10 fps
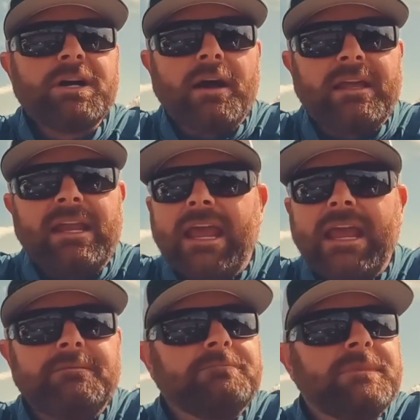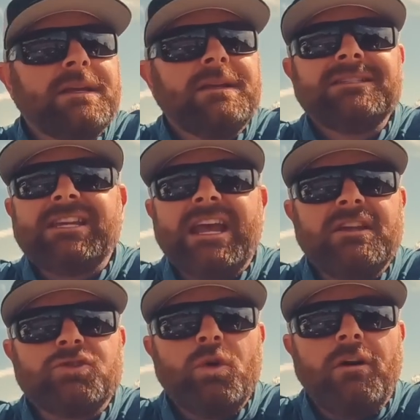talking eight,
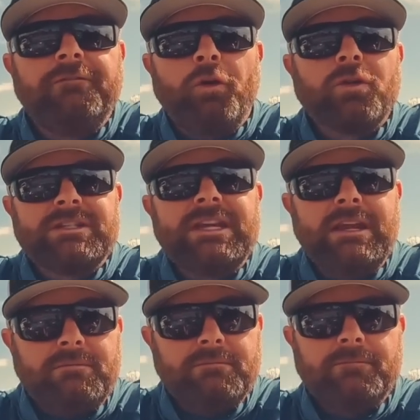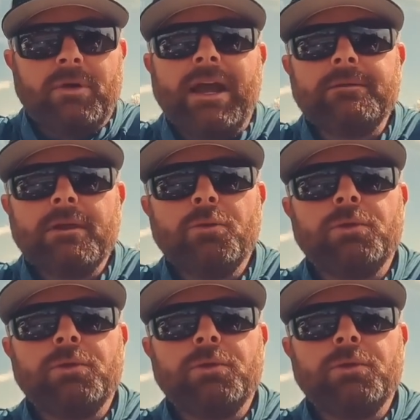ten, twelve, fourteen, right?